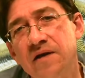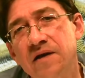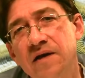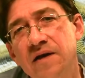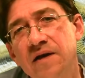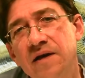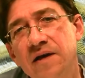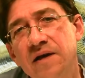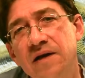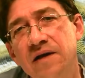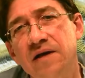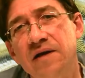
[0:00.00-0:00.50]

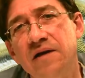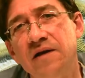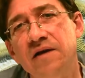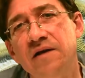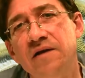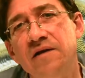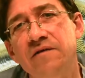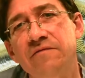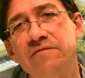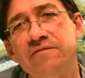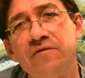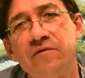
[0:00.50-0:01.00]

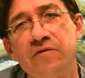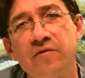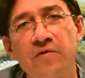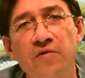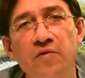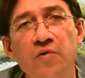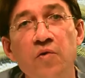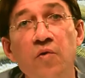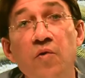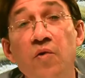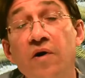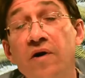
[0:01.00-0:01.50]
and
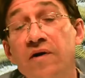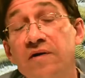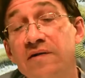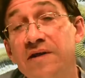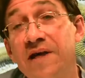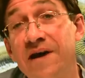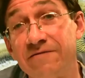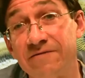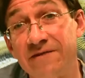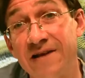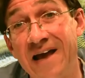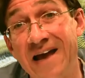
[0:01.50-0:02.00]
further who are
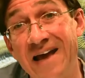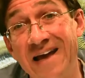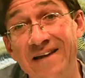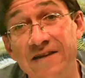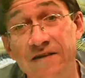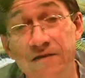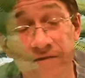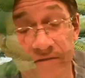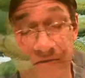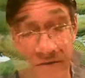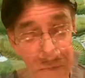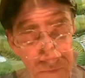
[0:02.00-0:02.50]

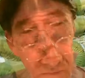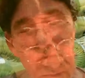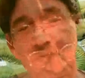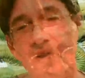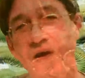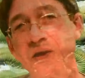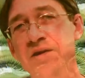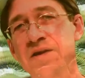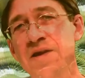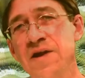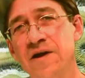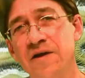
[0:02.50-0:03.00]
left-handed.
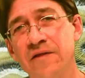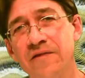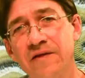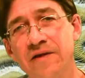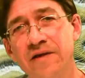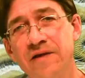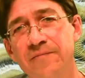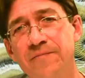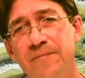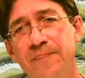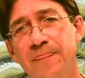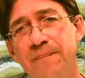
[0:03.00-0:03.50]
Now,
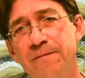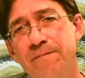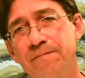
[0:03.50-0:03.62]
the